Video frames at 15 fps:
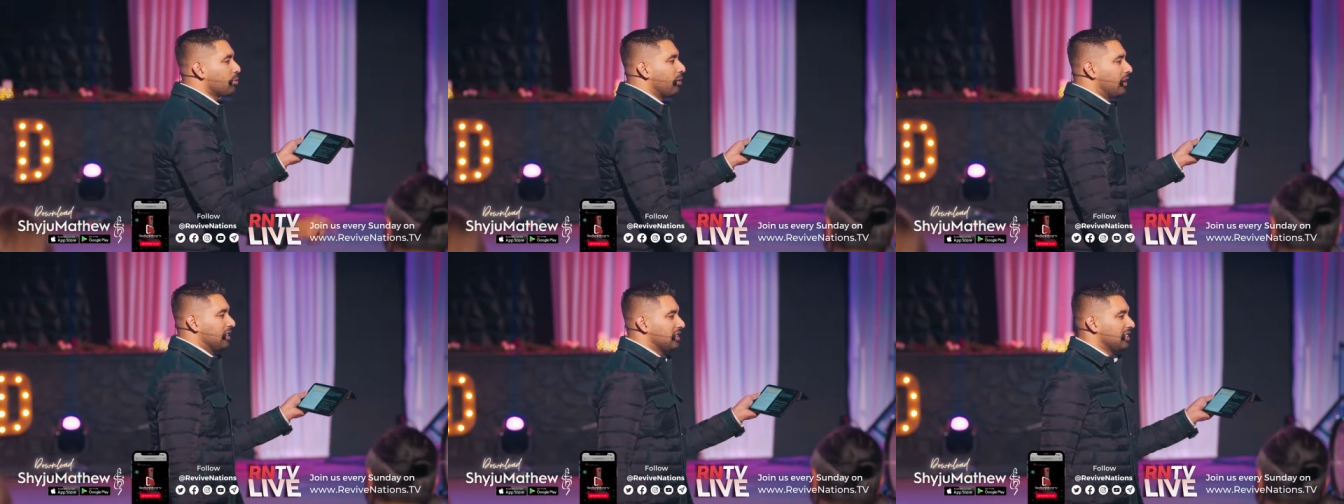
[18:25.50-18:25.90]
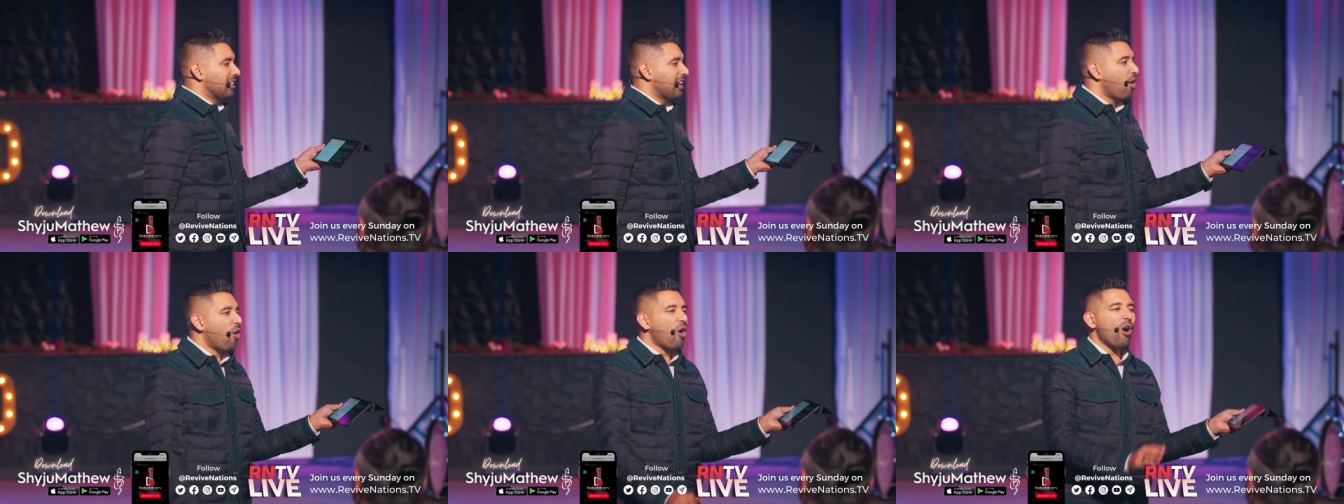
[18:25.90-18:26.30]
verse,
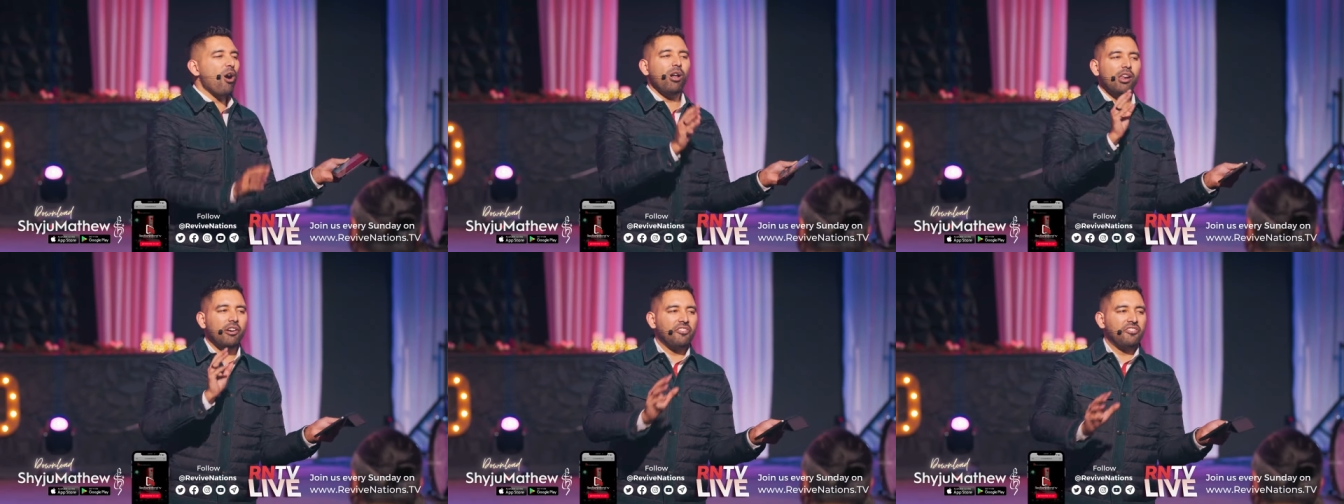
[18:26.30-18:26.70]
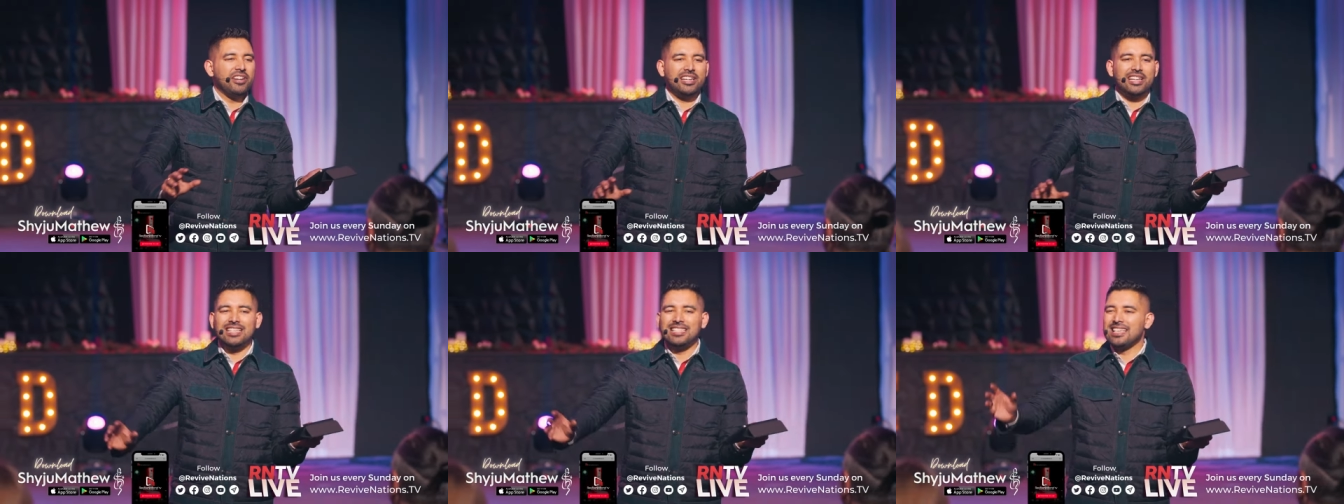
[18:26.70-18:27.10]
all of
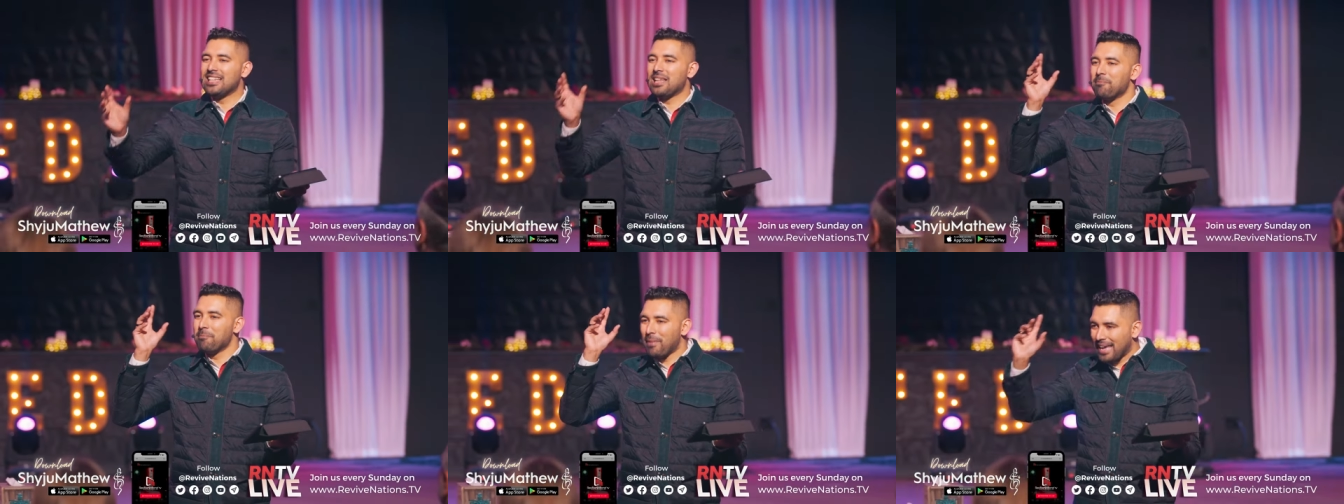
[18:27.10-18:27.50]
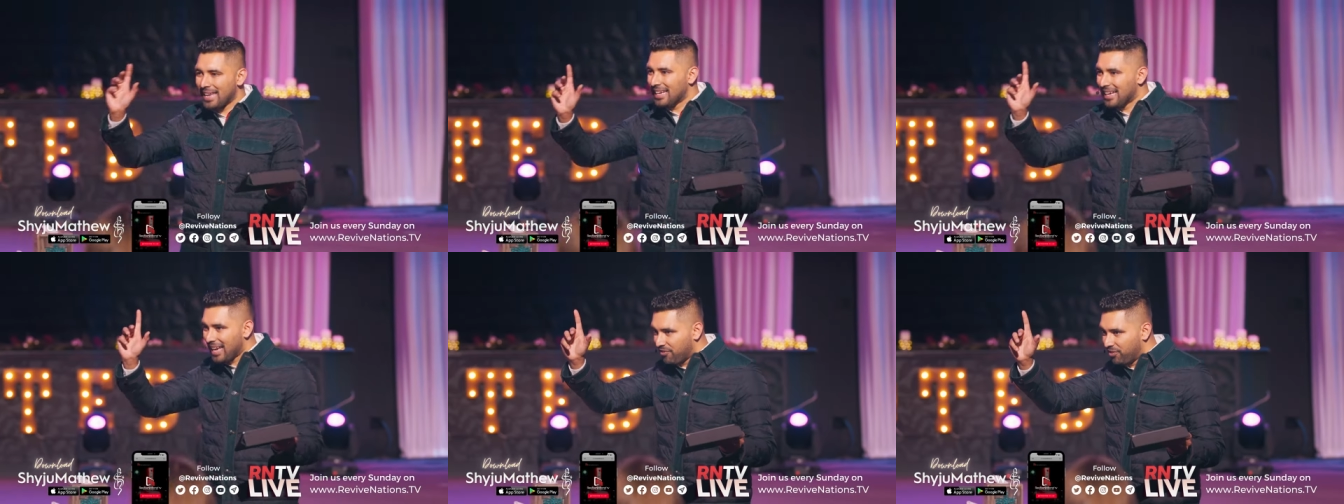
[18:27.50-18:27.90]
it is in the
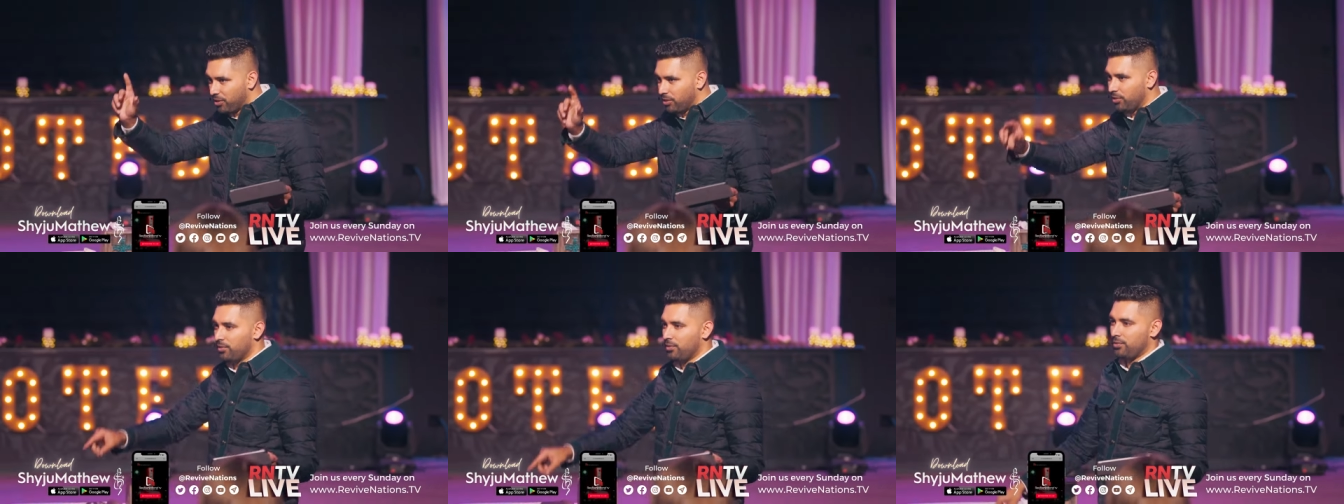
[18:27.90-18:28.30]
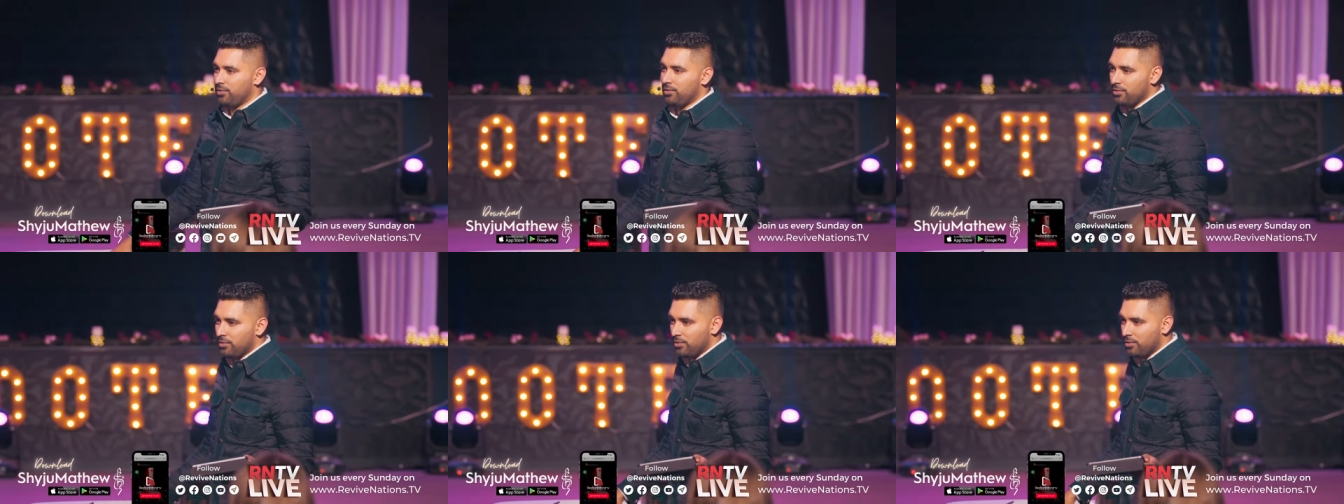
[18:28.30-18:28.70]
mind level.
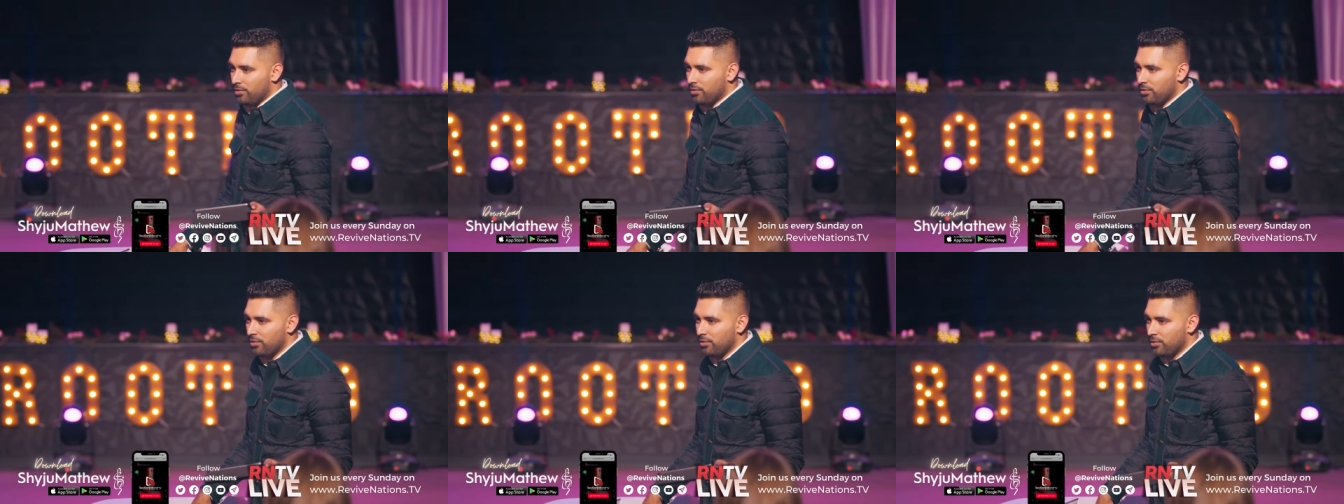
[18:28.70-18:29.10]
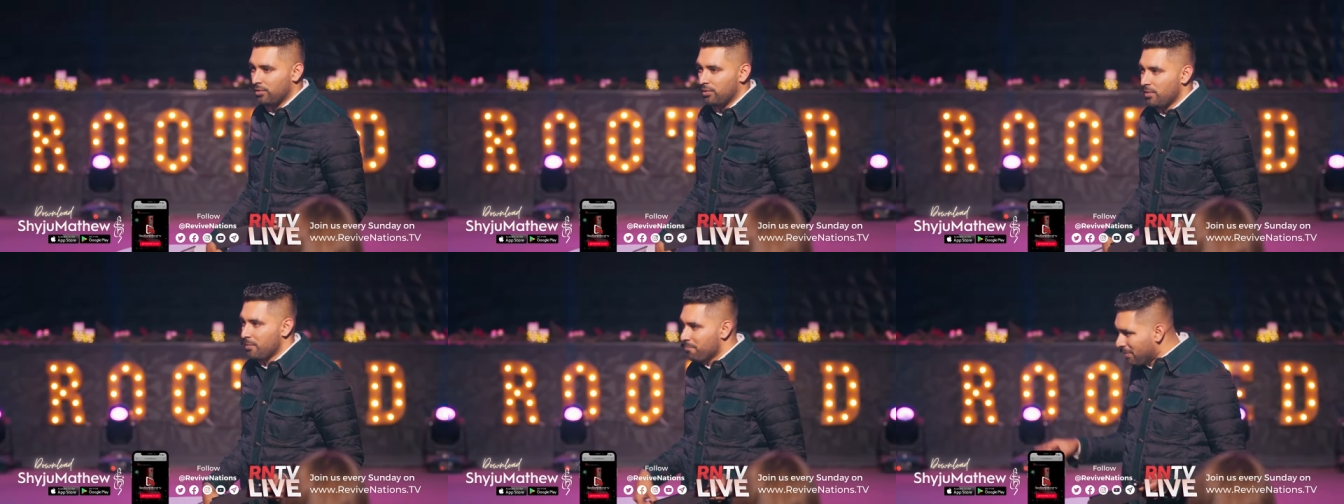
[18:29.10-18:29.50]

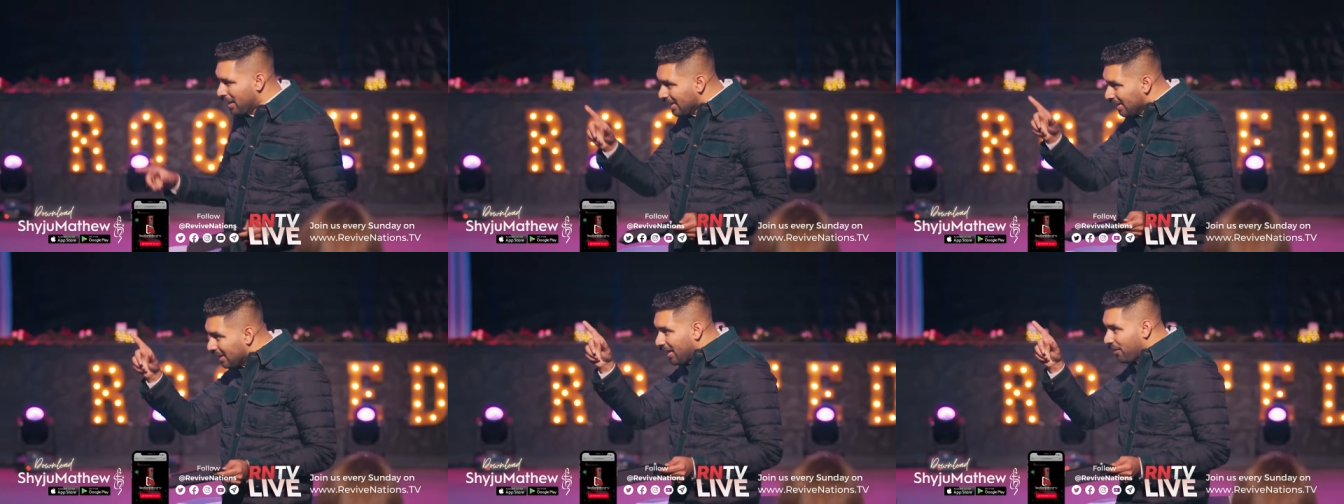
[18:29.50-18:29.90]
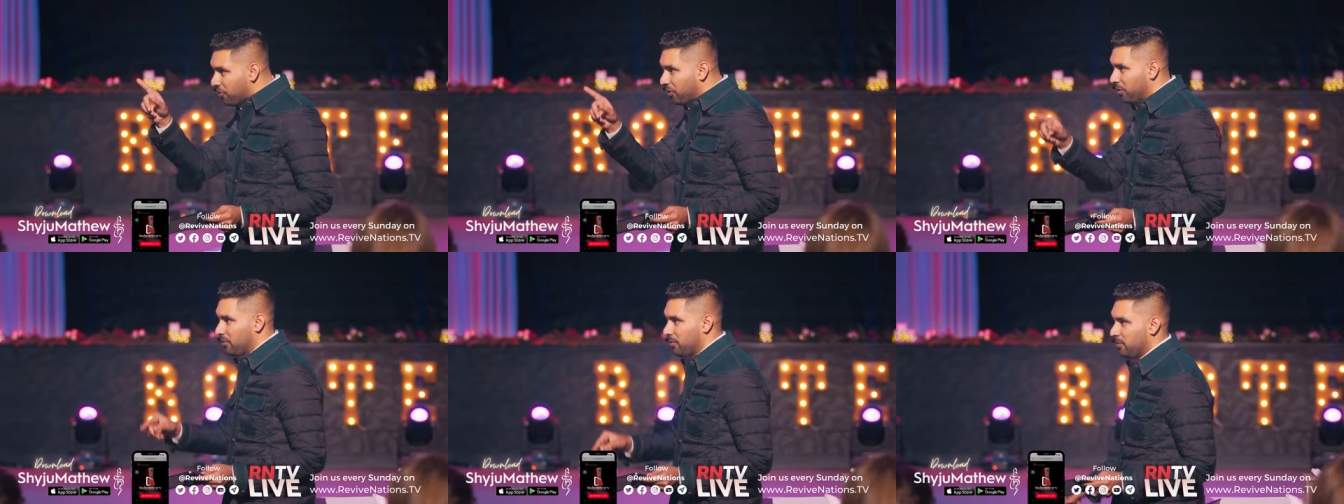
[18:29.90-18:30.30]
Mind
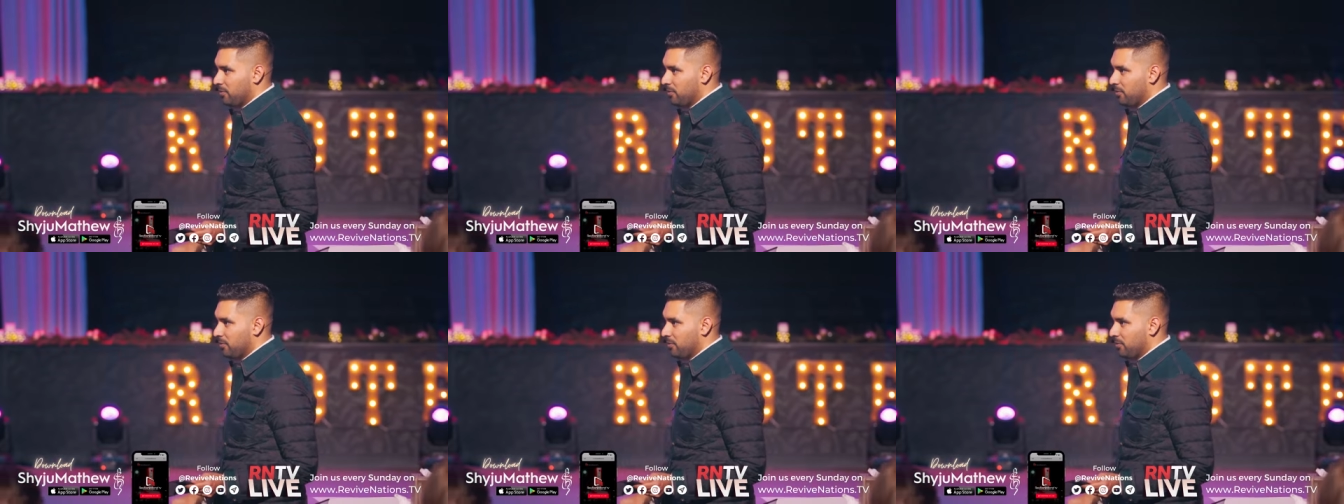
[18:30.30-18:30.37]
level.